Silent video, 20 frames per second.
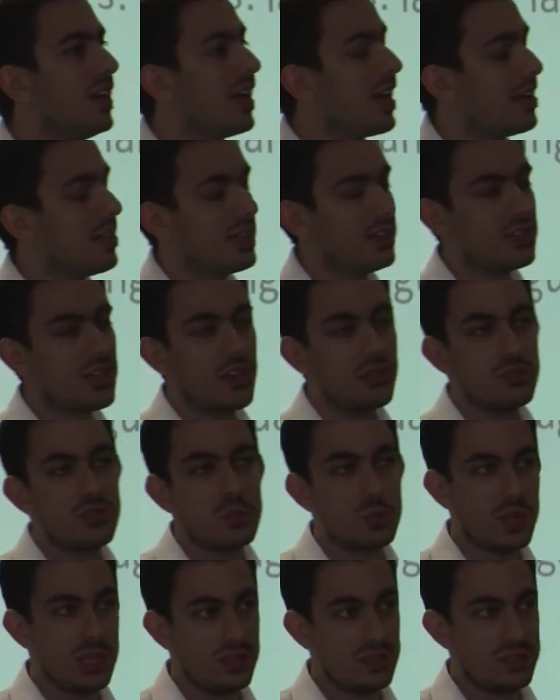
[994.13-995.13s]
And they don't
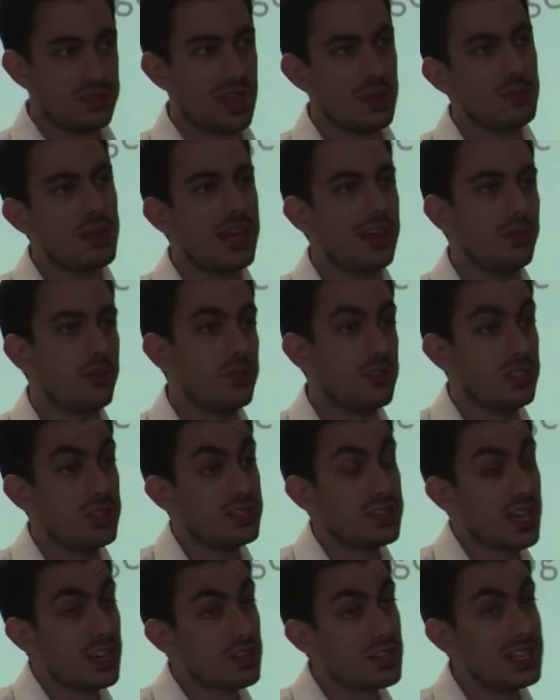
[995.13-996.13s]
speak the same language, and
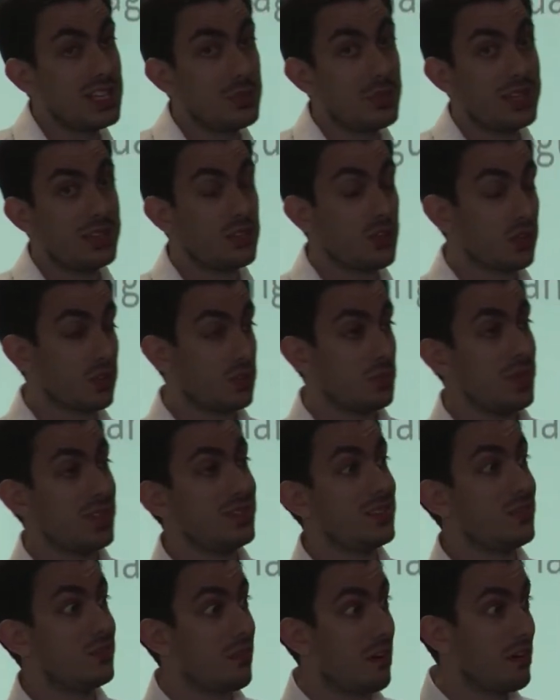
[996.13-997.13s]
it's actually been
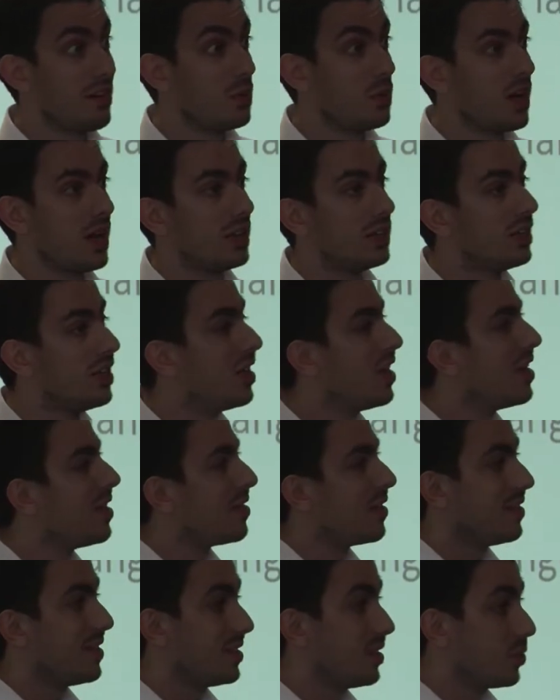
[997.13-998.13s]
documented very well
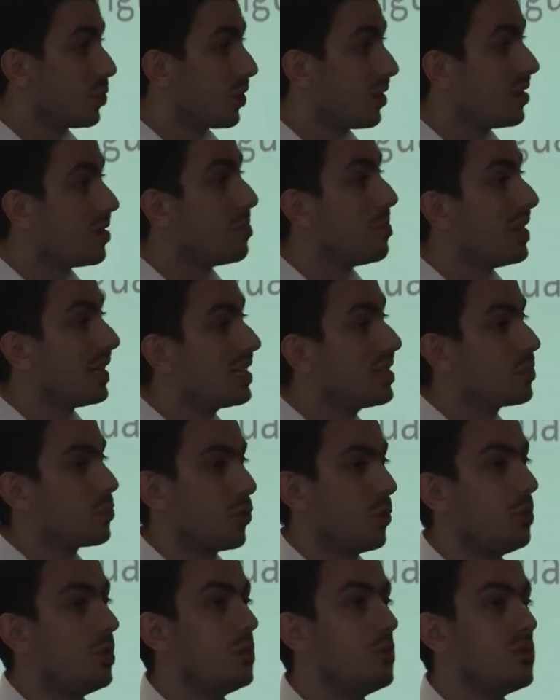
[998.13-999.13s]
that this is one of the biggest
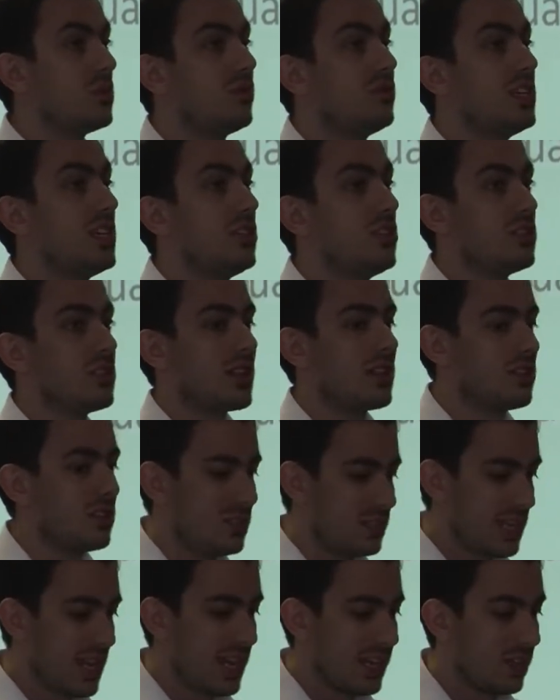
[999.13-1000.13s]
problems of teachers actually
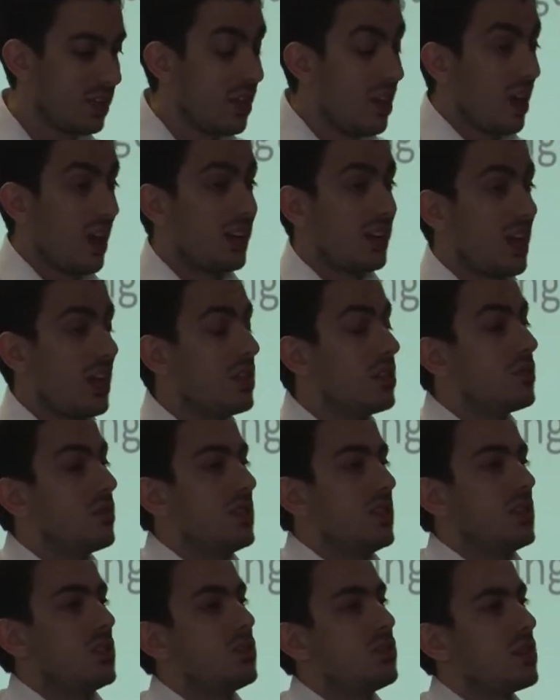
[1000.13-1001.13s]
saying, I'd like to
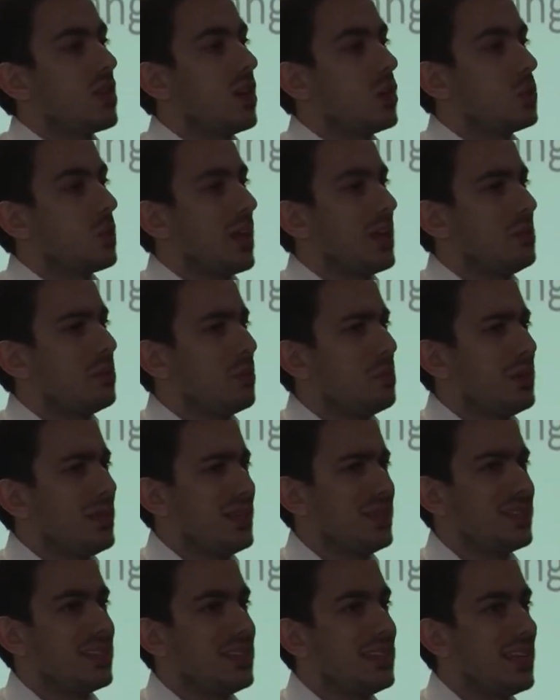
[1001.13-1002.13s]
read this research paper, but
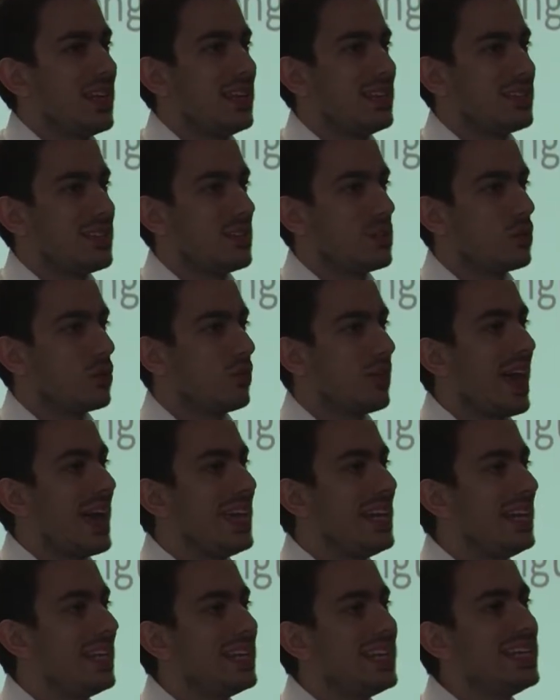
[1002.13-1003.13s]
it's in sort of
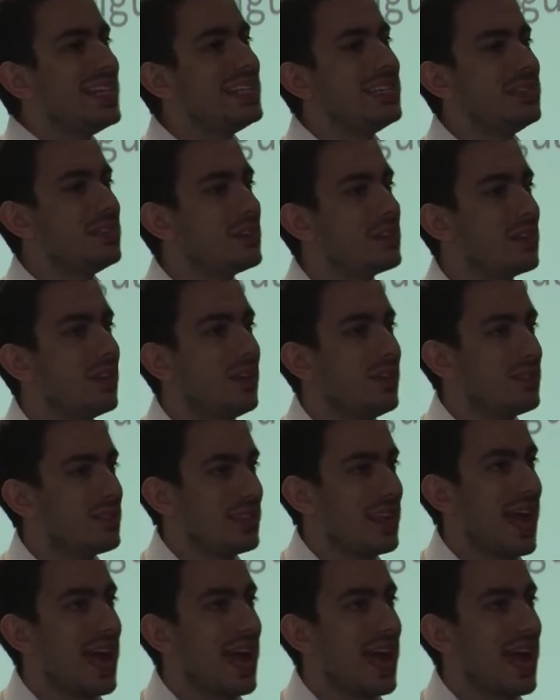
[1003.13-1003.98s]
alienese, it's in